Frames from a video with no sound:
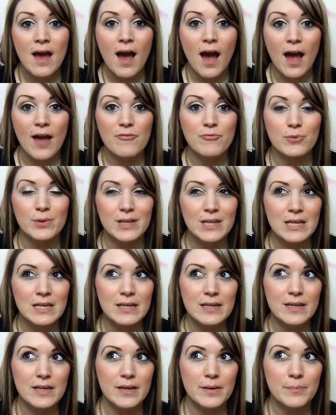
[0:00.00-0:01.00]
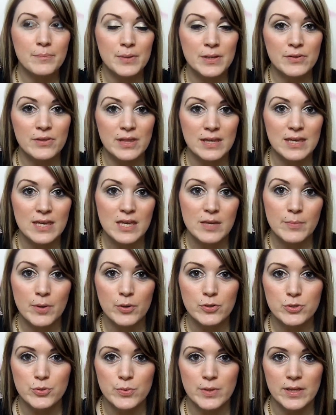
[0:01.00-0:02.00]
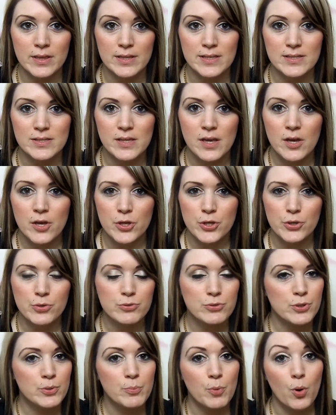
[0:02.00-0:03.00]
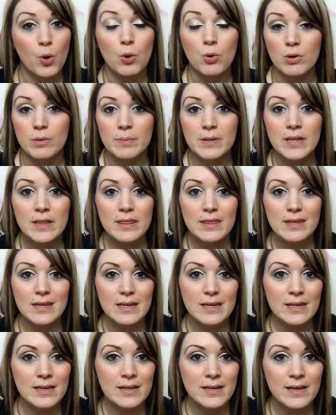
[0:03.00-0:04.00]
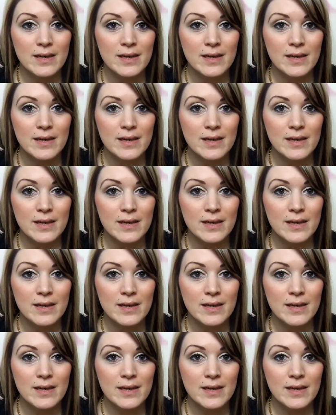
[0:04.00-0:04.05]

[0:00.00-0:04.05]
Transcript: I've really been thinking about doing this YouTube orbit thing.